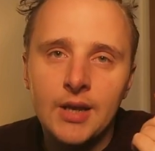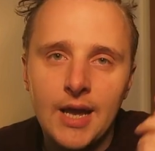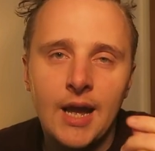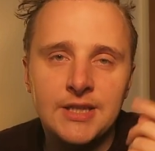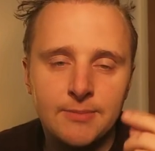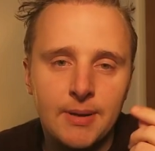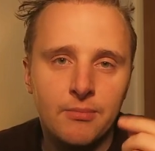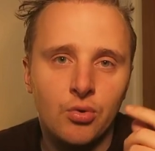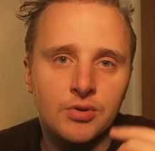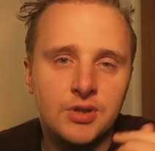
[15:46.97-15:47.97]
it adds a bit
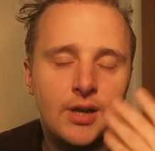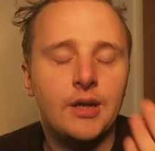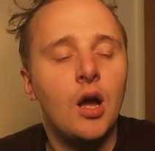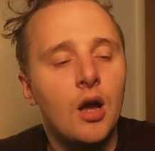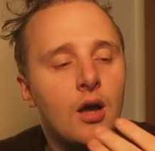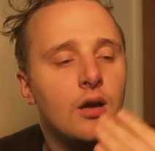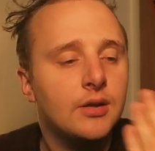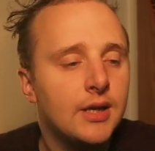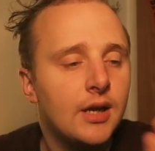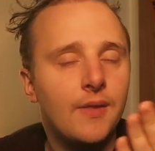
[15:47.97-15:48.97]
more, so you're like, ah,
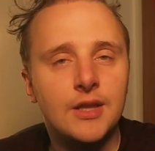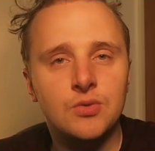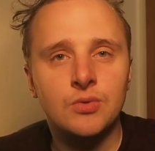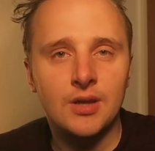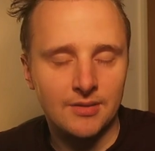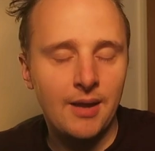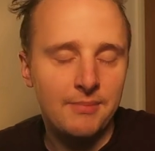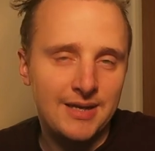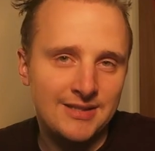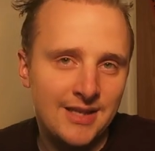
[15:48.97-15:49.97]
yeah, that
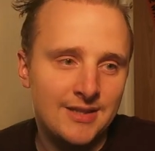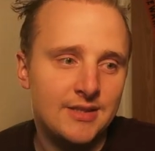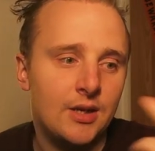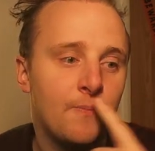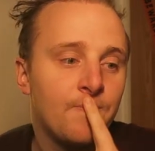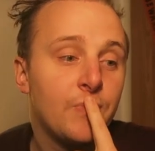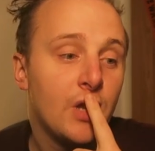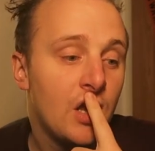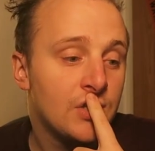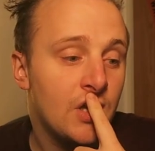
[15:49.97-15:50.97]
makes sense now.
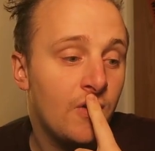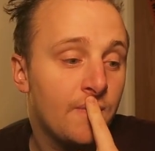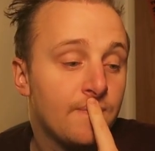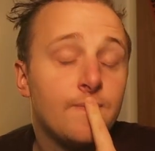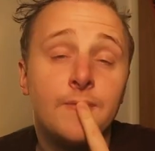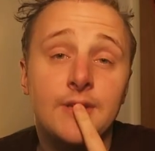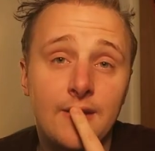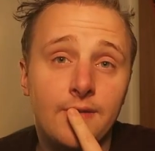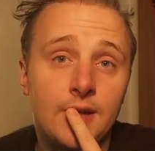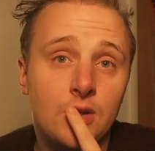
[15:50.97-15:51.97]
So
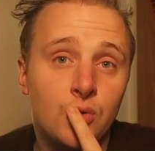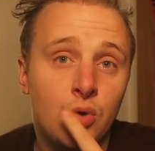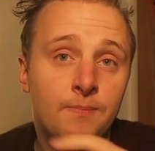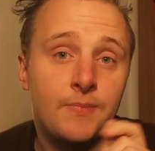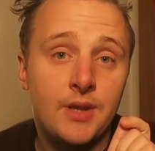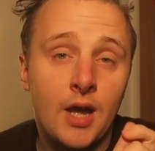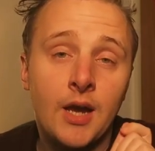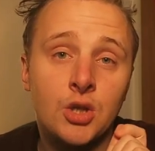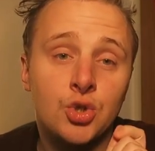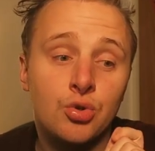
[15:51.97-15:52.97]
definitely a good one.
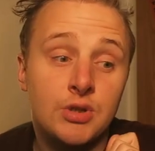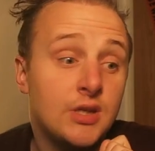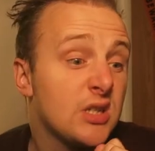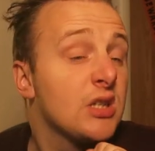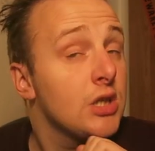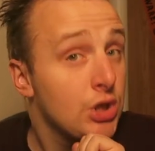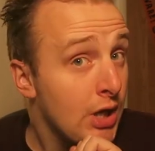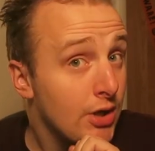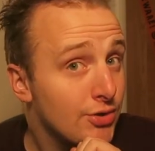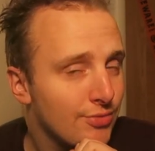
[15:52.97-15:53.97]
I enjoyed it.
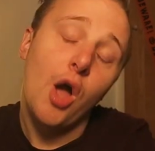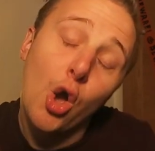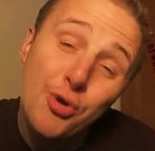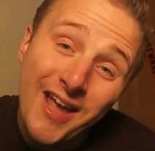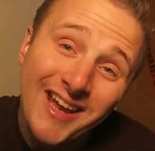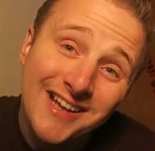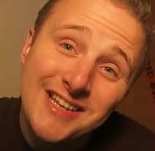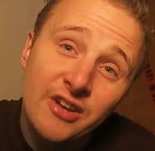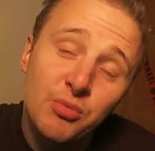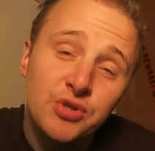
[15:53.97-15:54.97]
Yes. Okay guys,
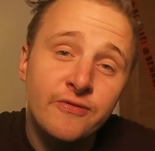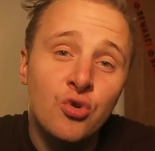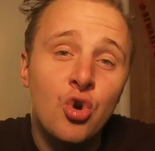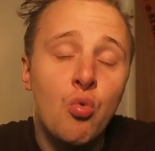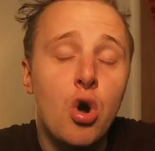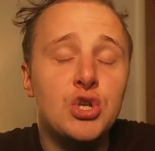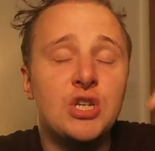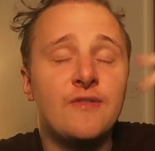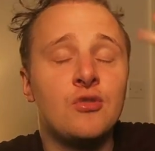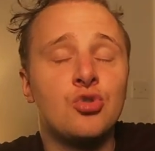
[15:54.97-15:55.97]
thank you very much for
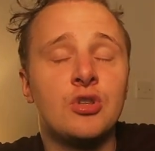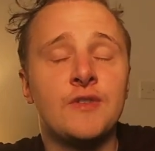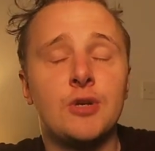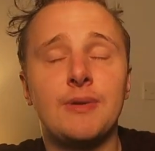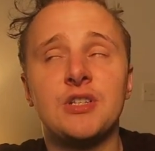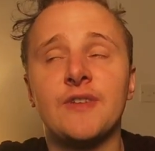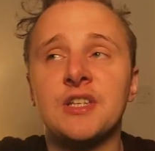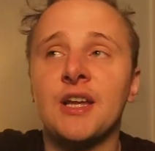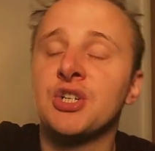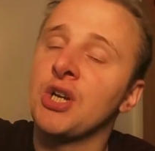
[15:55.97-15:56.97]
watching. If you enjoyed the video, please don't
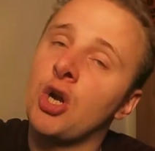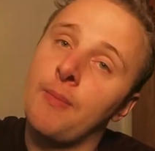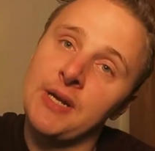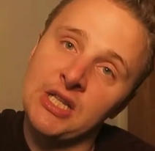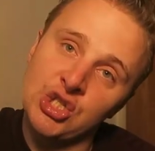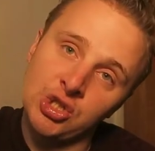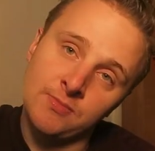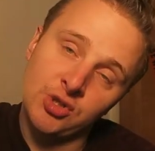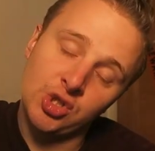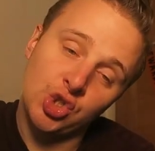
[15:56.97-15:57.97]
forget to like, share, comment and
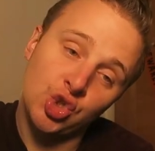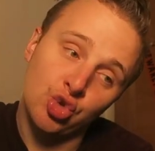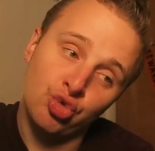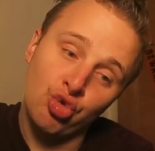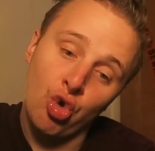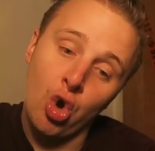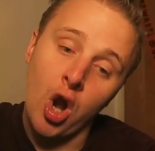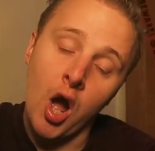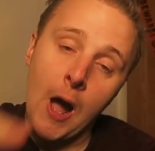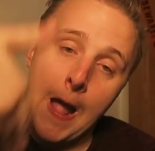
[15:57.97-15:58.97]

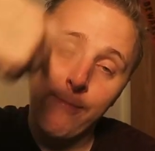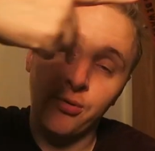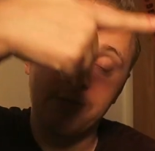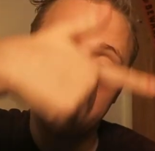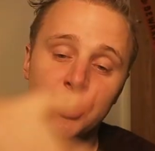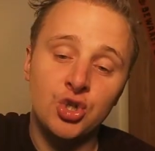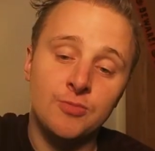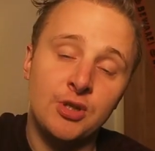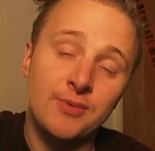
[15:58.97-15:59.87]
subscribe. All of my social